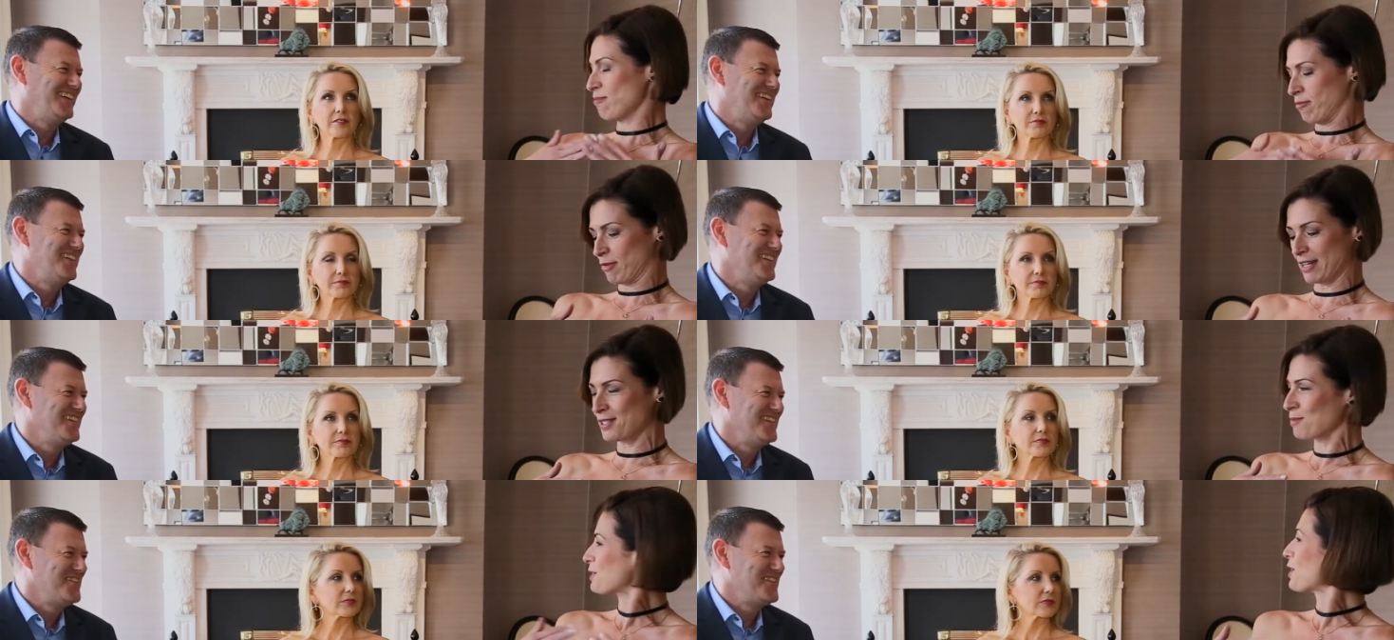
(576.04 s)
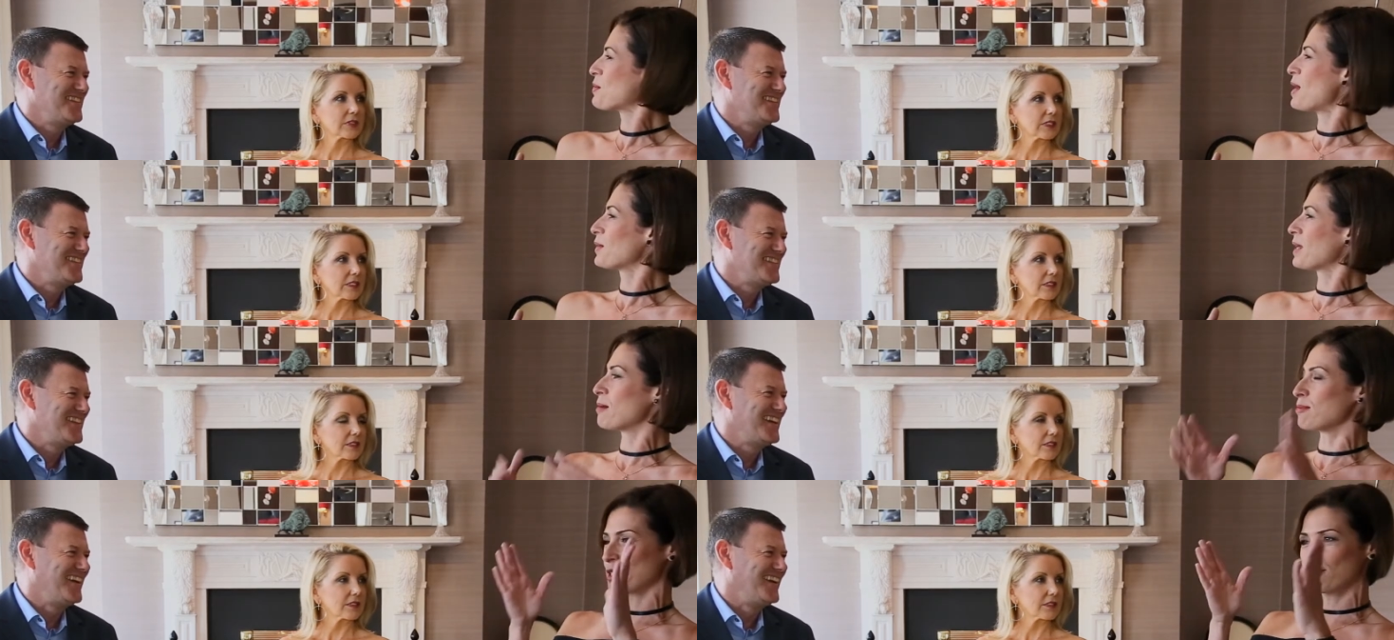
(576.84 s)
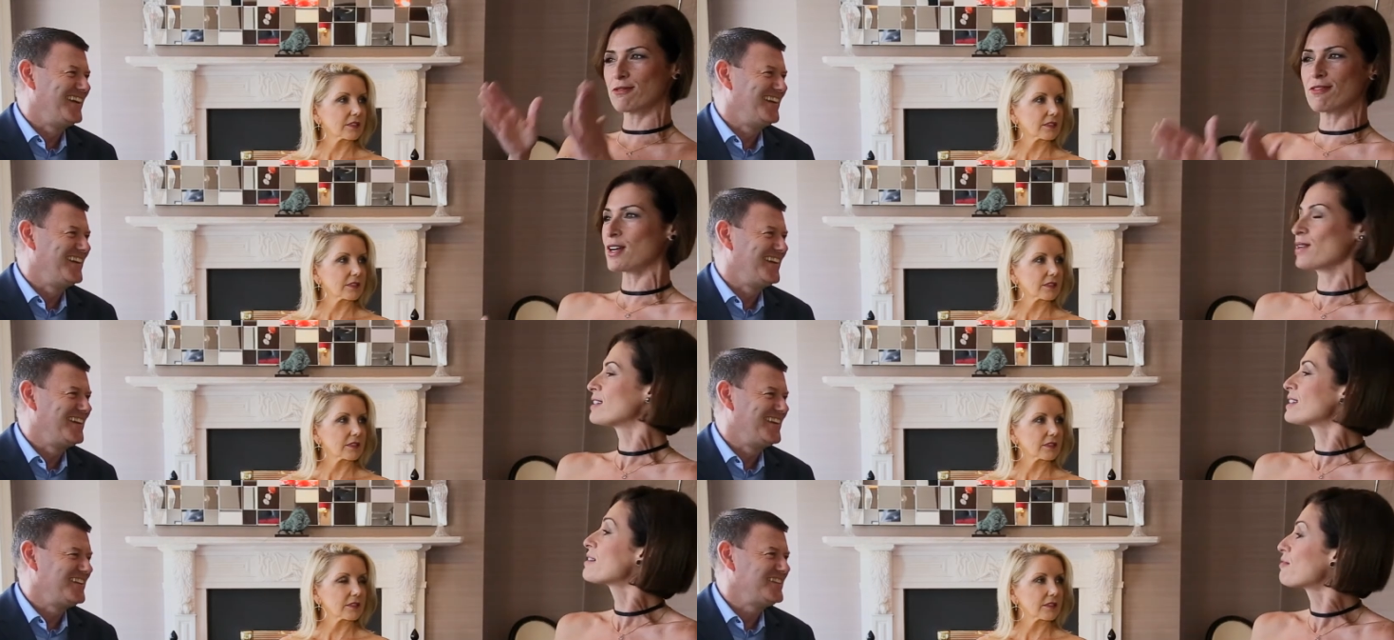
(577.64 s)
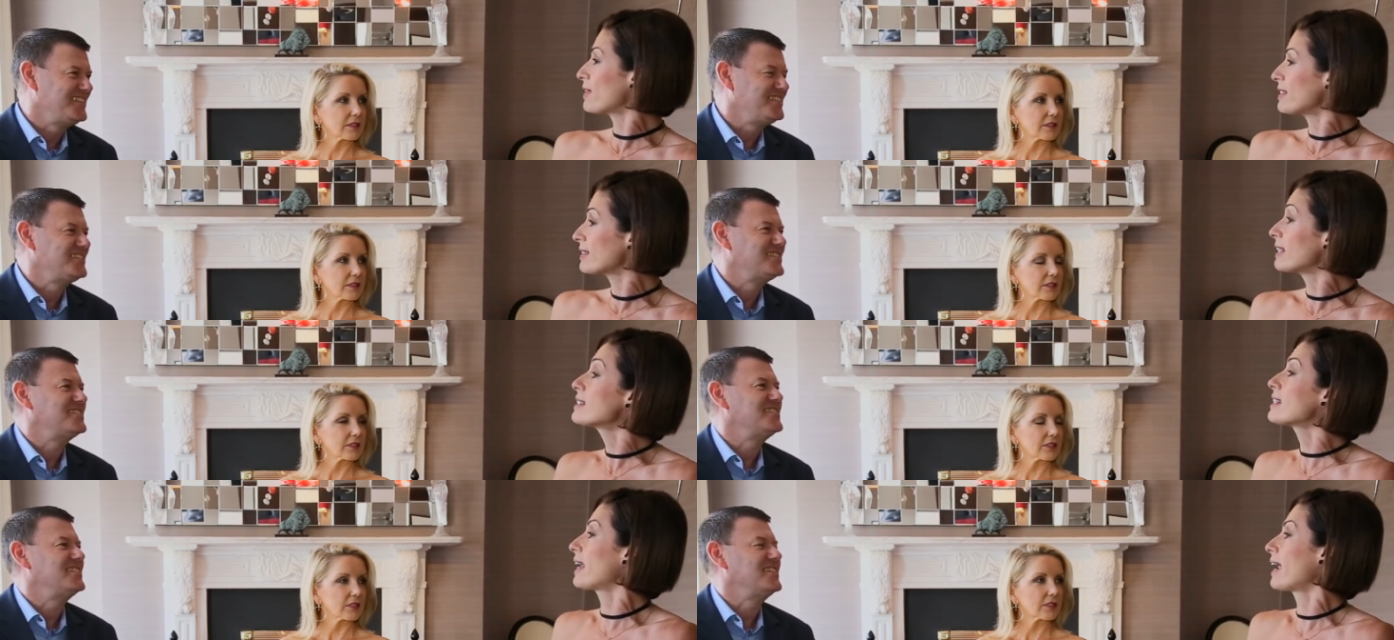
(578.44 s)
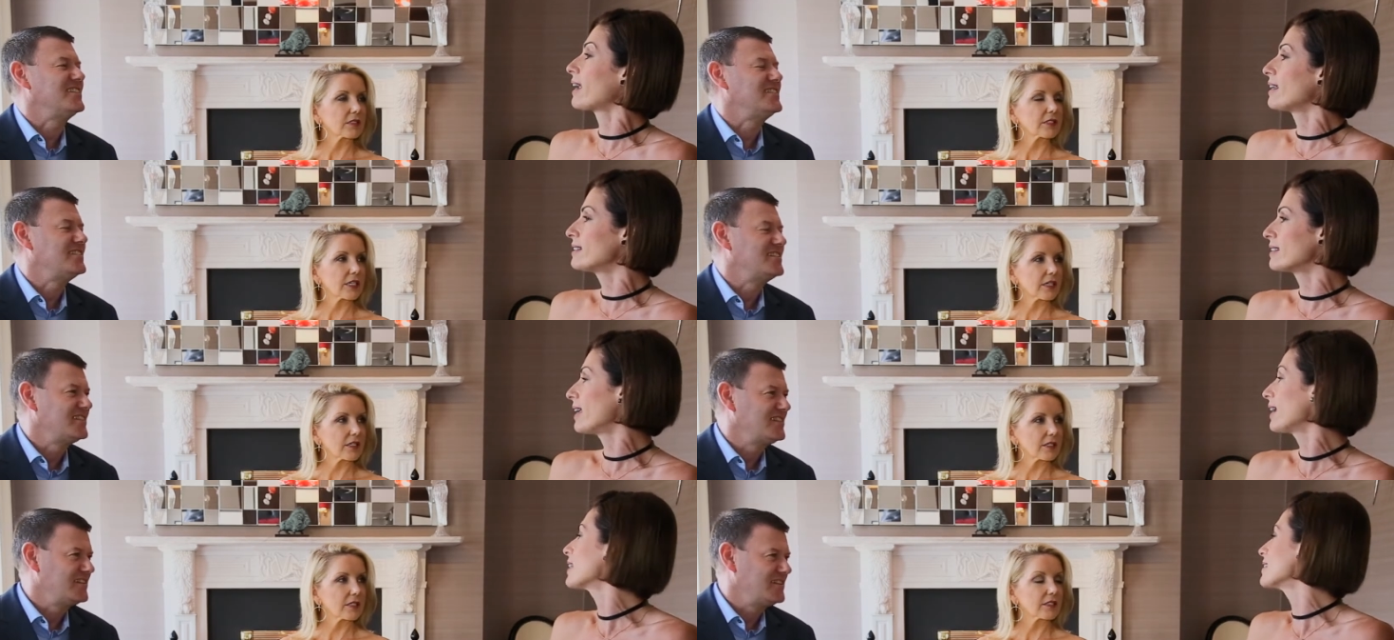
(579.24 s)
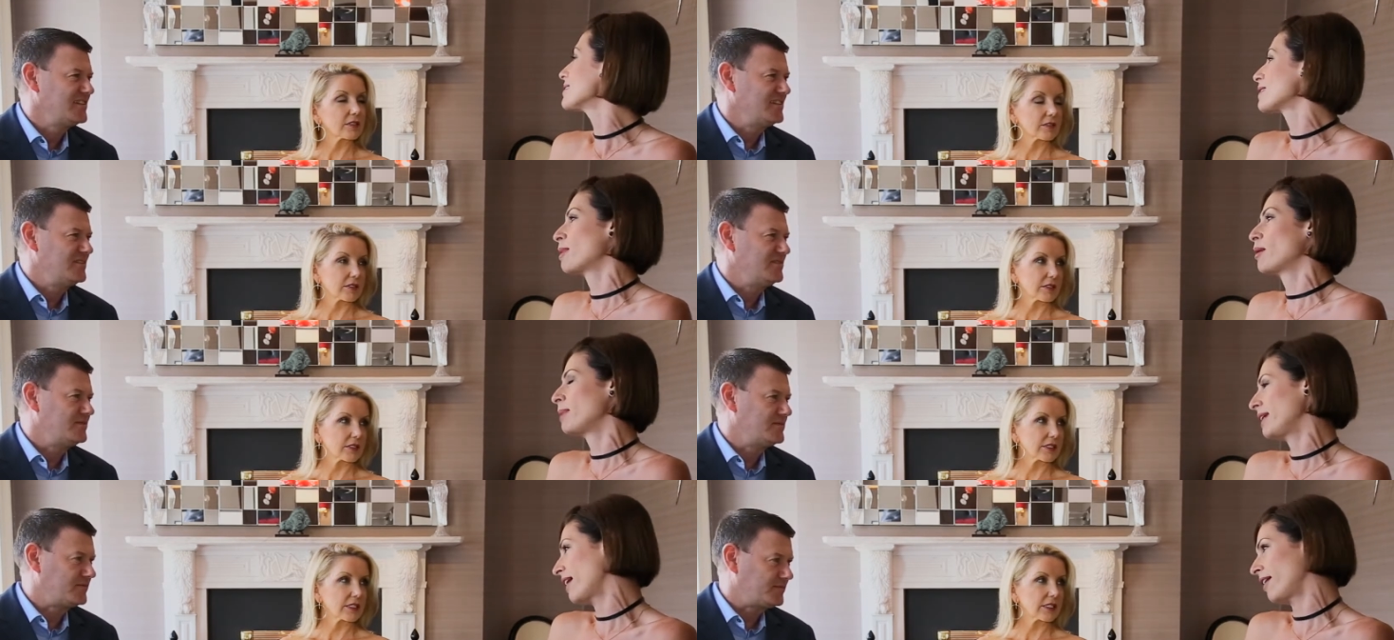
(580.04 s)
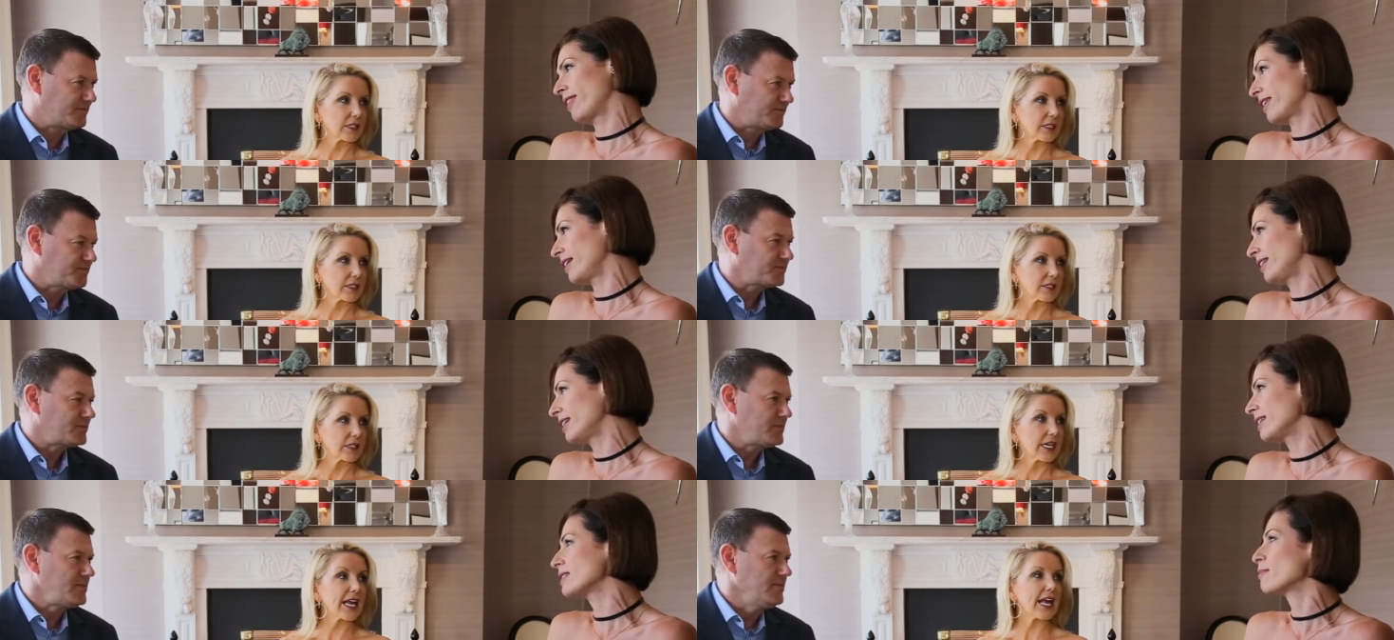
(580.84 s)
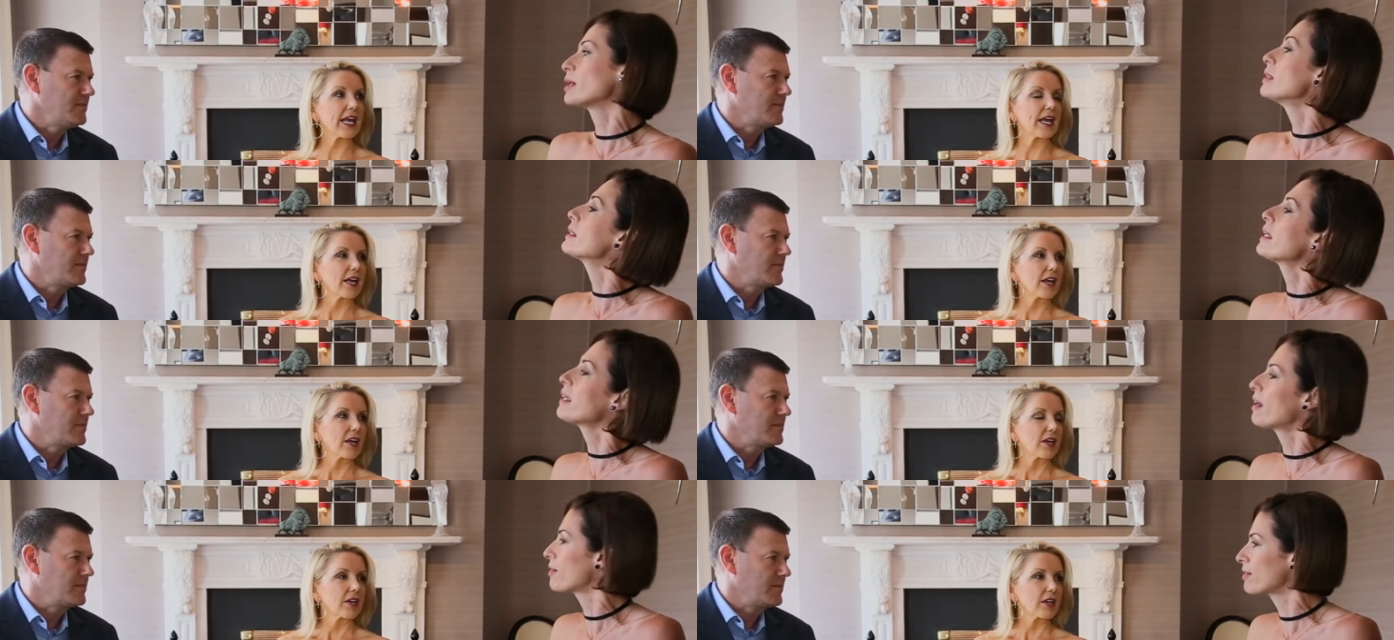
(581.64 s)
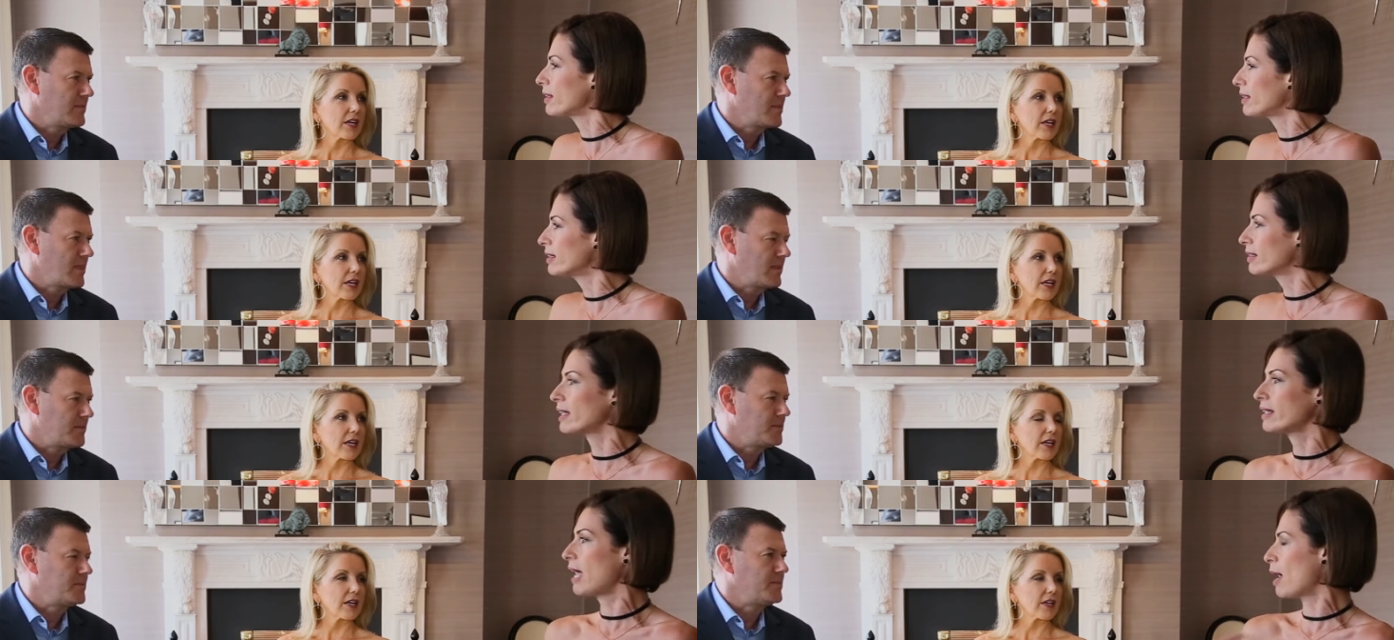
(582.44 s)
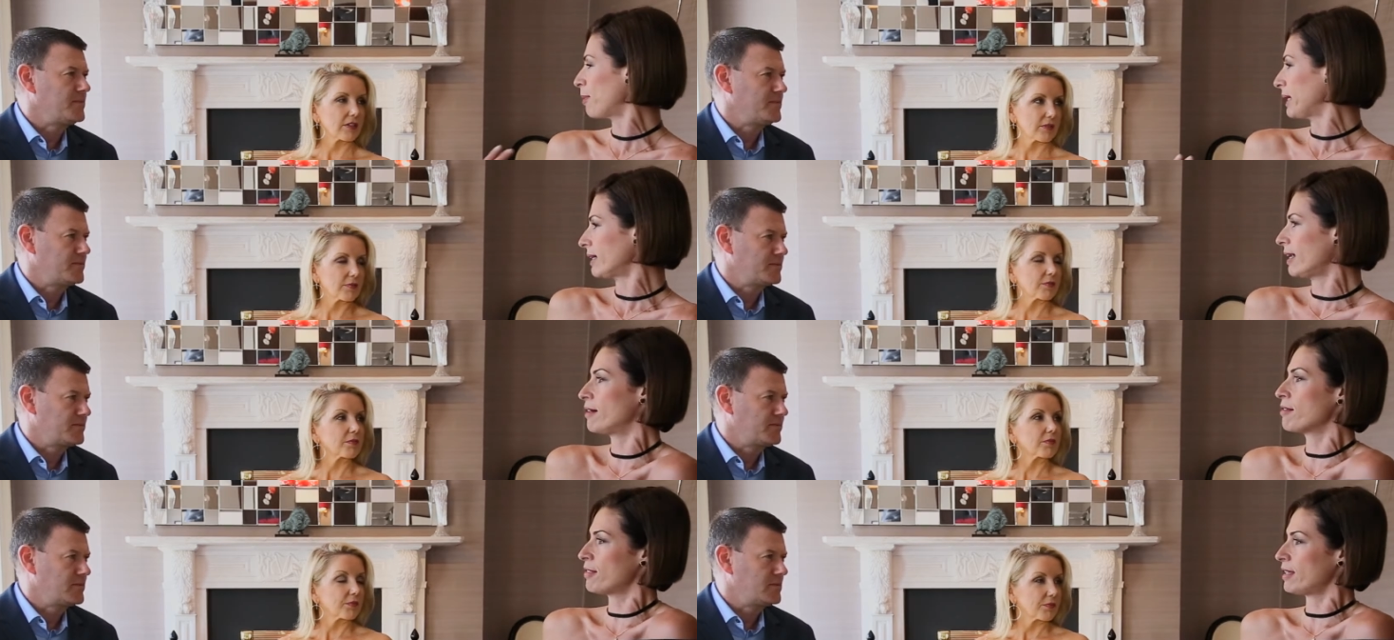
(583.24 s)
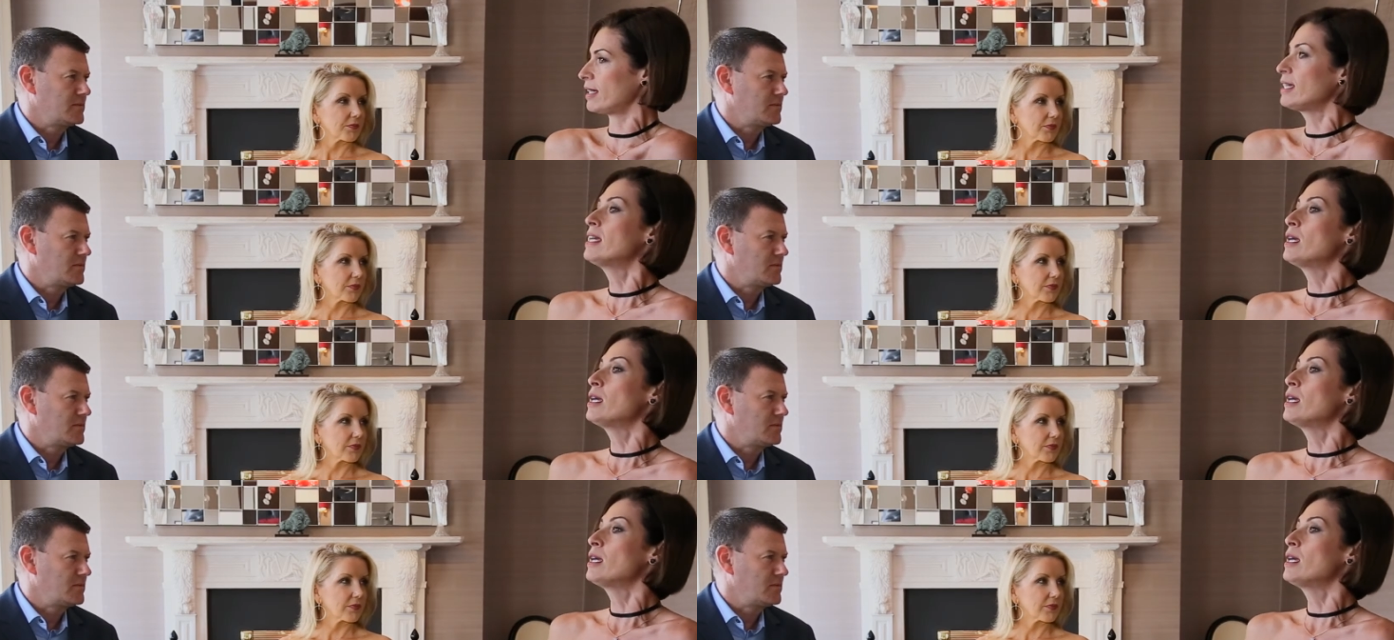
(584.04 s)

Speaker 1: Uh, breasts were not welcome. Yeah. Was very different than today. Today it is about being healthy. It is about looking healthy, looking happy, healthy.